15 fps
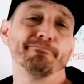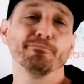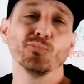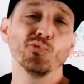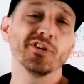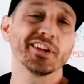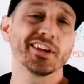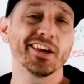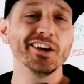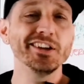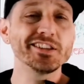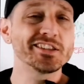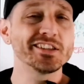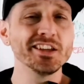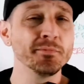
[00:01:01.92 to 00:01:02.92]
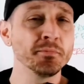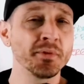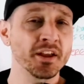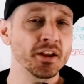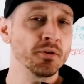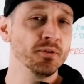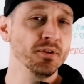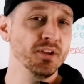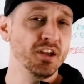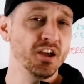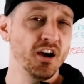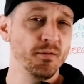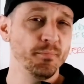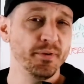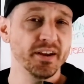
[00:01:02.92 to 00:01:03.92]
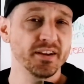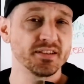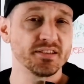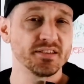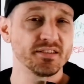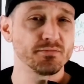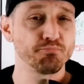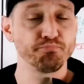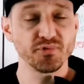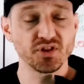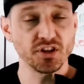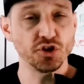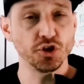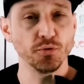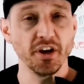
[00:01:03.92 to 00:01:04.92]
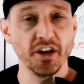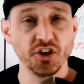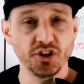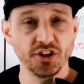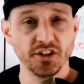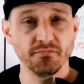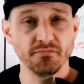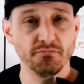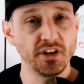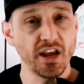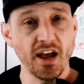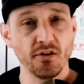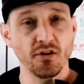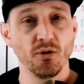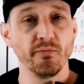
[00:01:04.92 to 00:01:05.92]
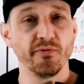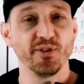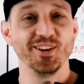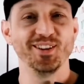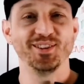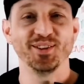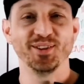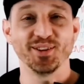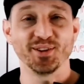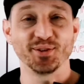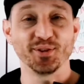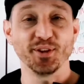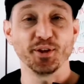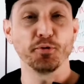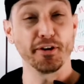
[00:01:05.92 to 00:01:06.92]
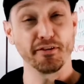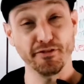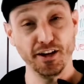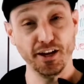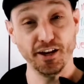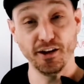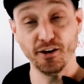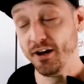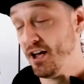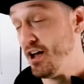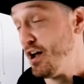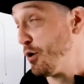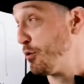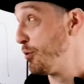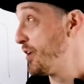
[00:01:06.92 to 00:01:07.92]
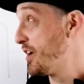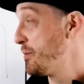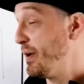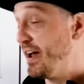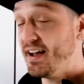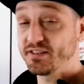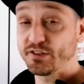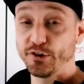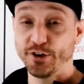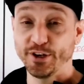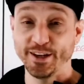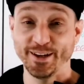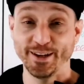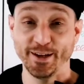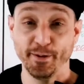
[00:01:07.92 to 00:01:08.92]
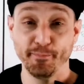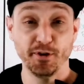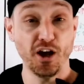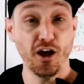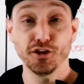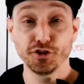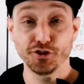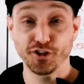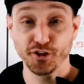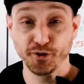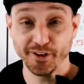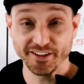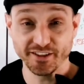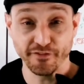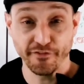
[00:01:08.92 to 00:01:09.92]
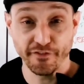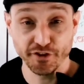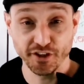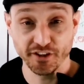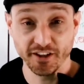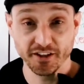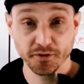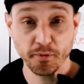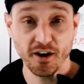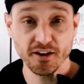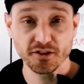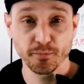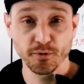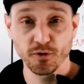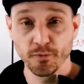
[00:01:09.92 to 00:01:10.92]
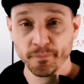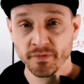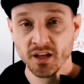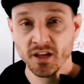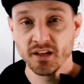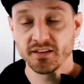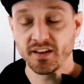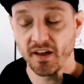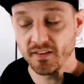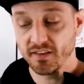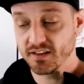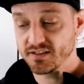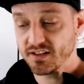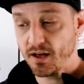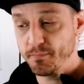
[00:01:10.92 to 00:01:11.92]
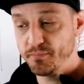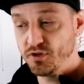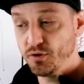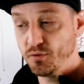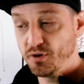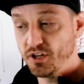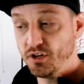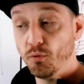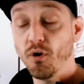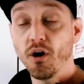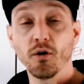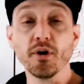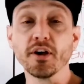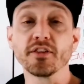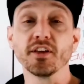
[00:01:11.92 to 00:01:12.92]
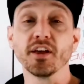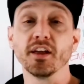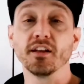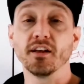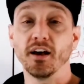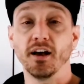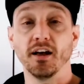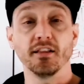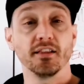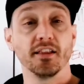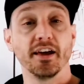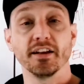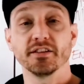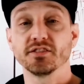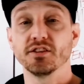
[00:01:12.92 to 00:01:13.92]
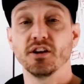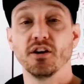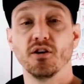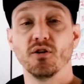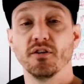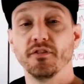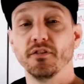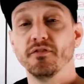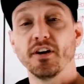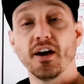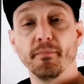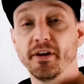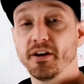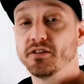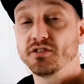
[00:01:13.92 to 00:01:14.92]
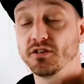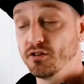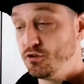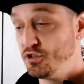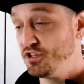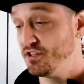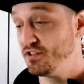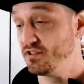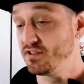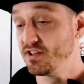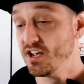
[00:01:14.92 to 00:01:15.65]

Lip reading: what could seem like a really complex situation down hopefully to a really quick video where we can pass on knowledge to you as efficiently as possible. Take this up, do what you want with it, let us know if you've got better solutions.